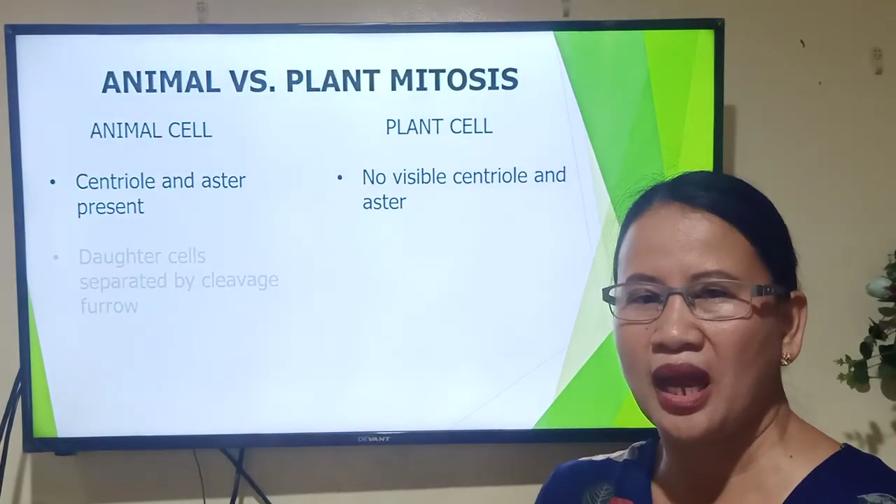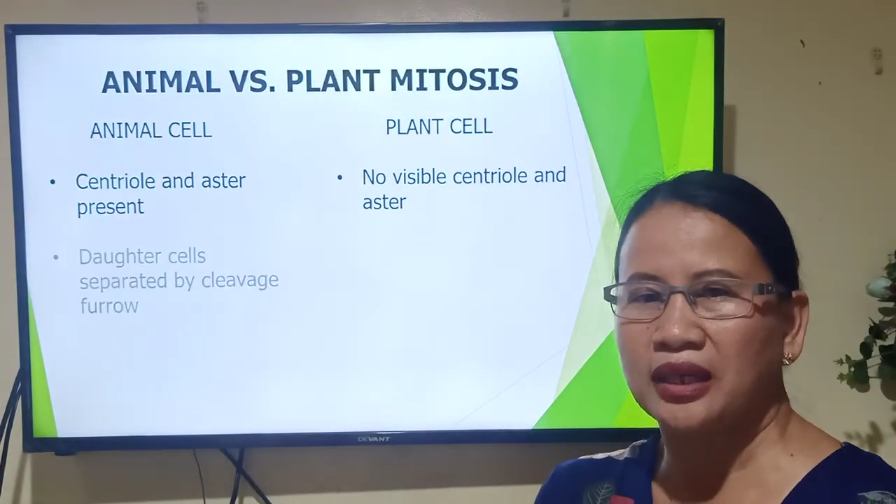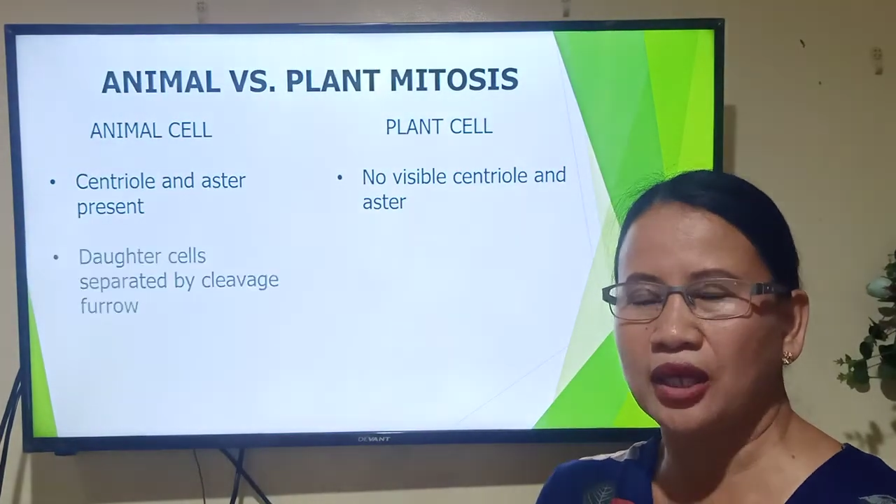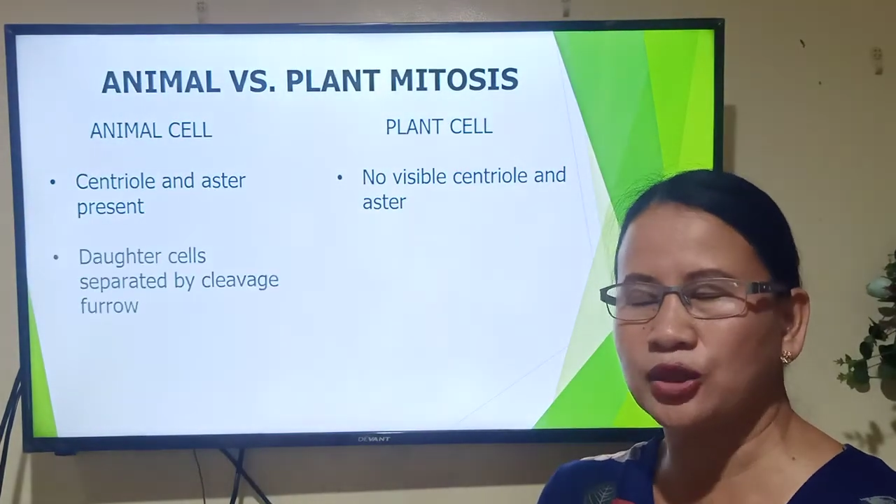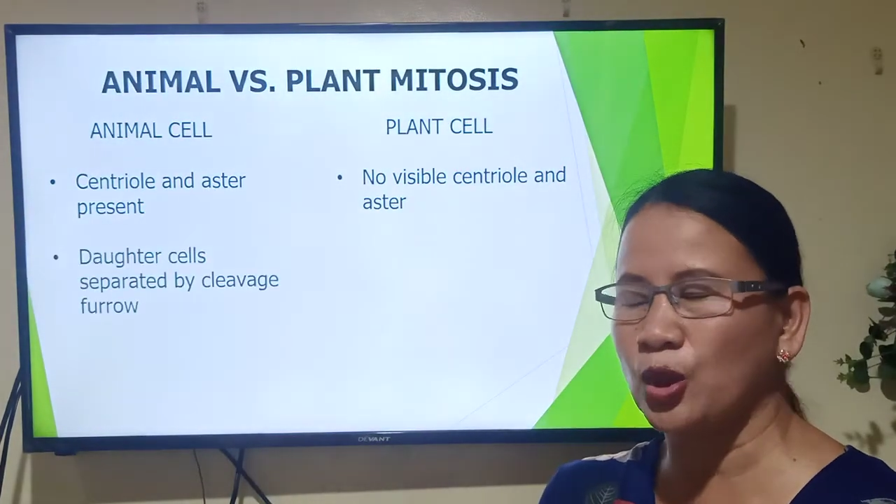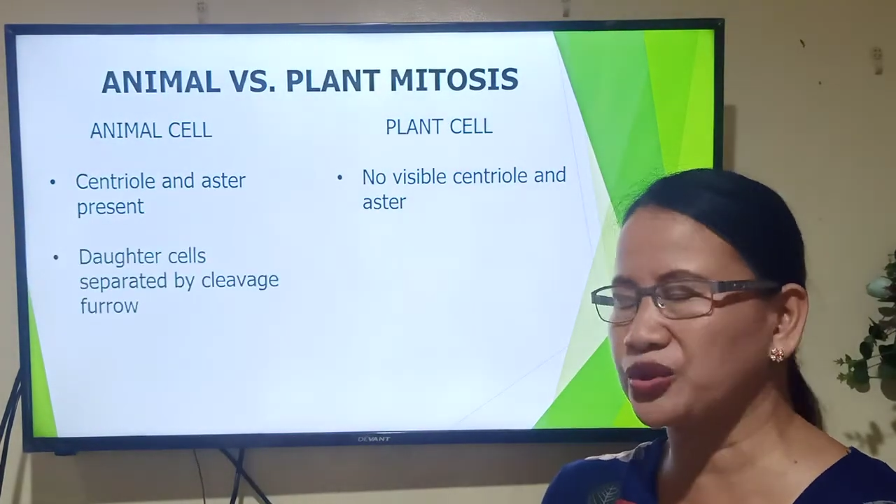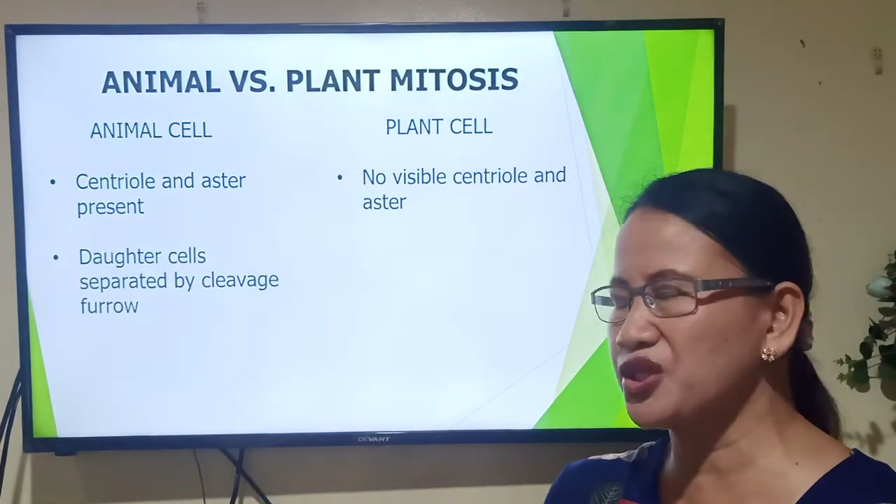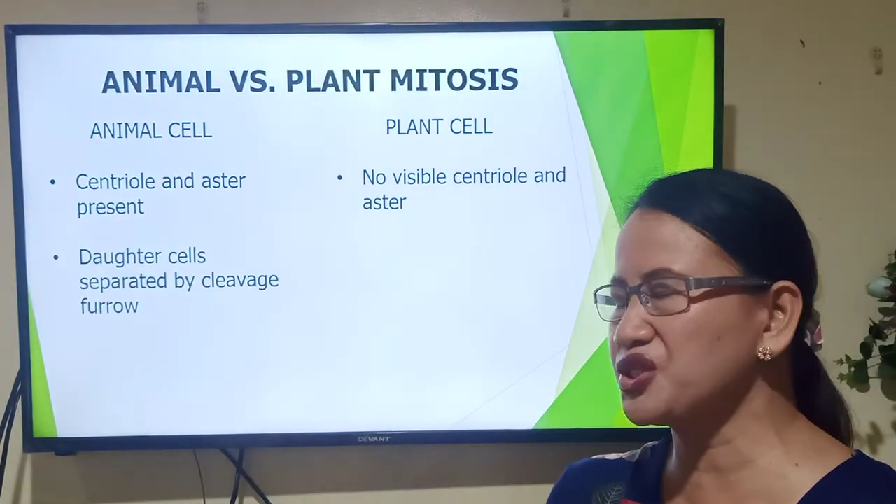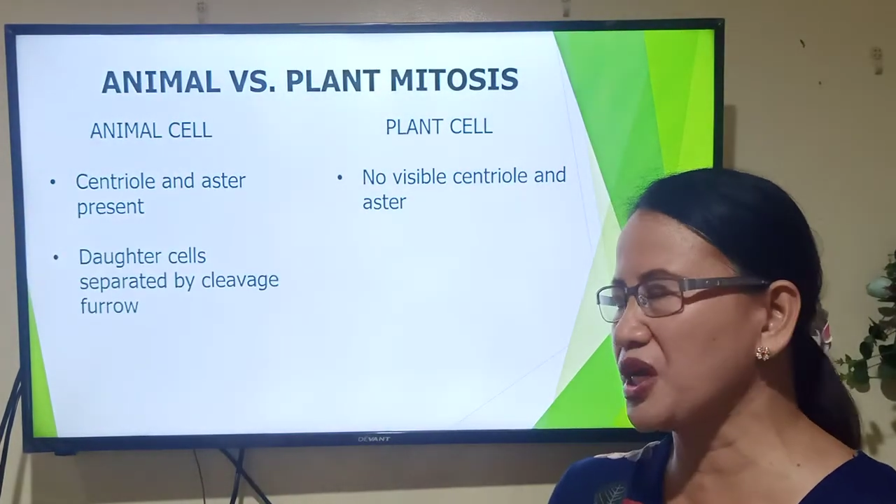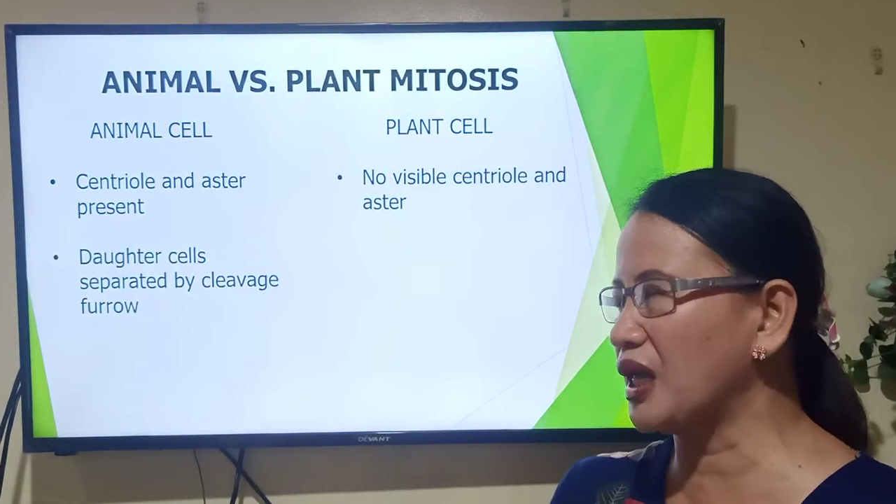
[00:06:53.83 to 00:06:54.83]
the daughter
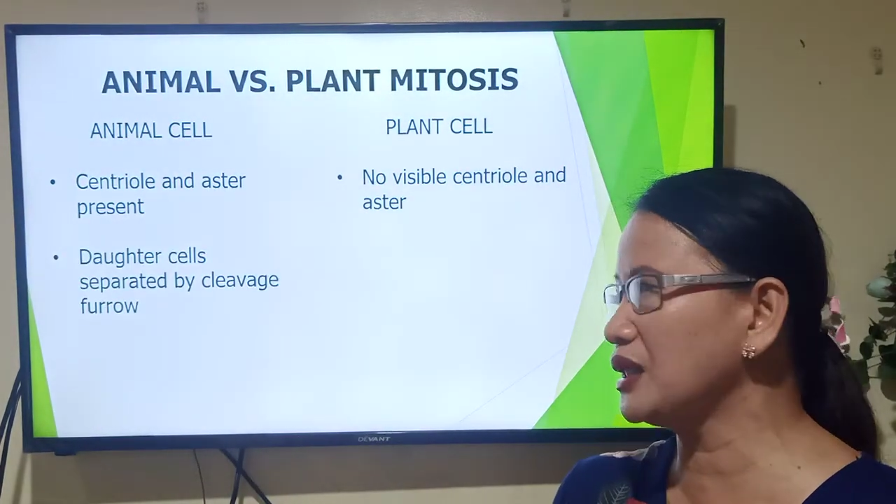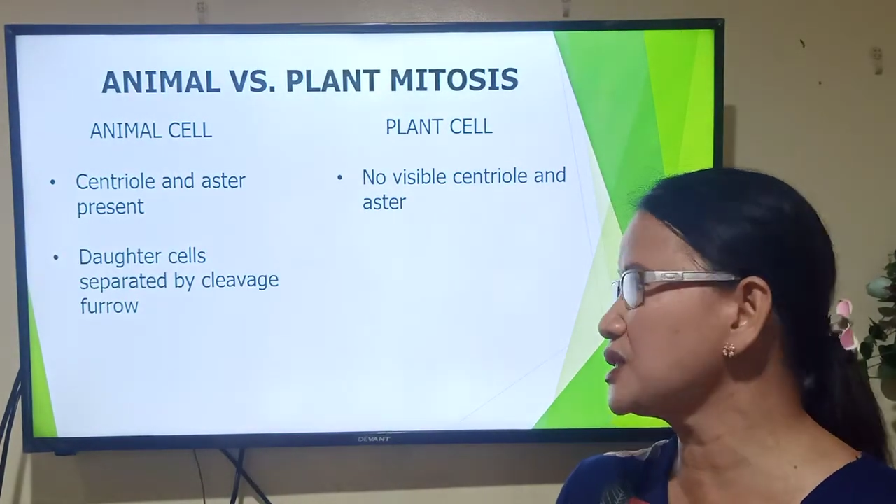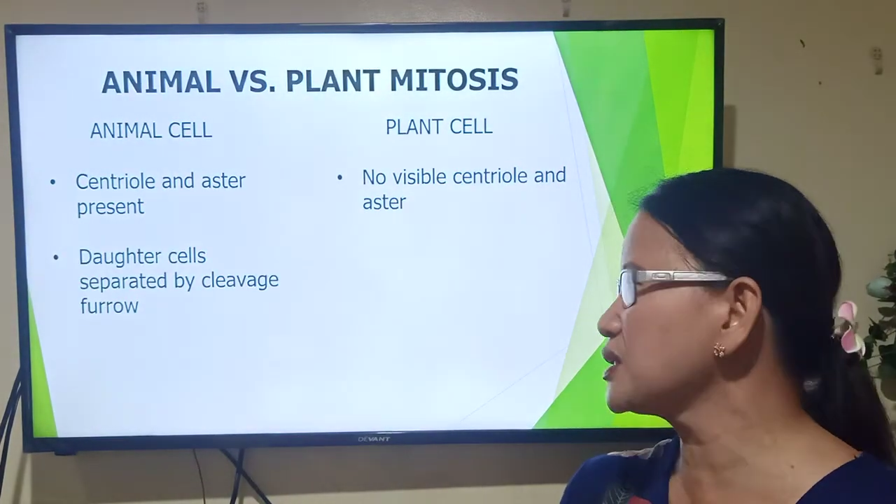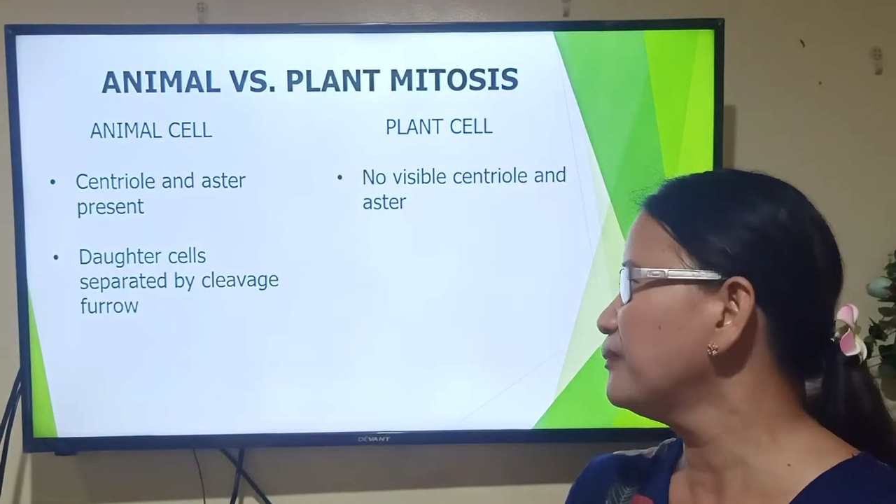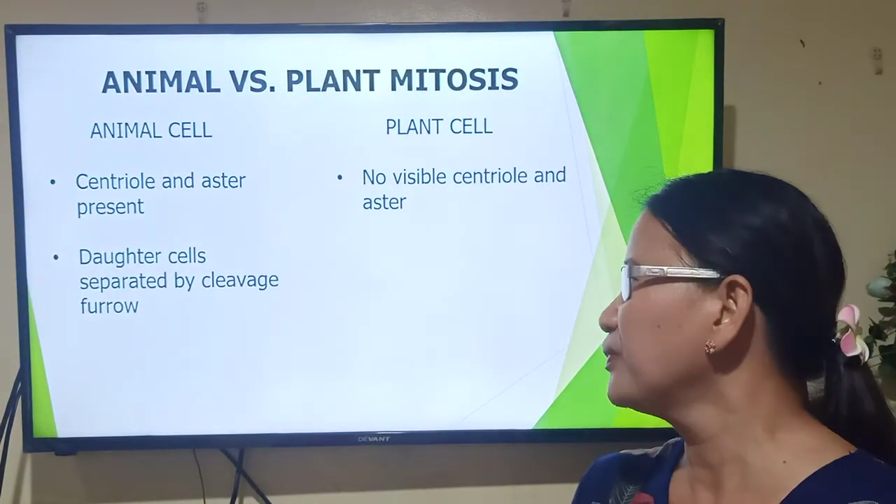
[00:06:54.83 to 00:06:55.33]
cells